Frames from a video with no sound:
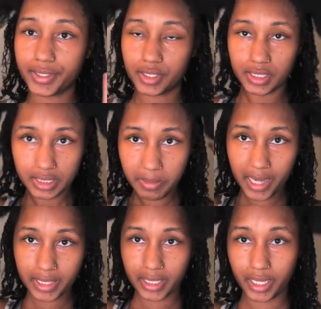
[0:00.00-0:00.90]
so this is
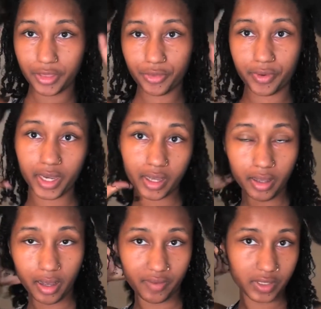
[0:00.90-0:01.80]
my day 3
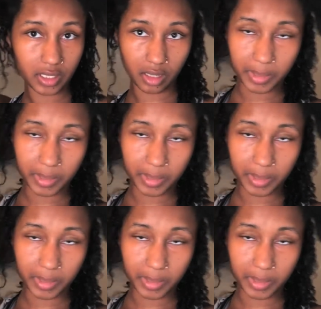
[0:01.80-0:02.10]
of installing my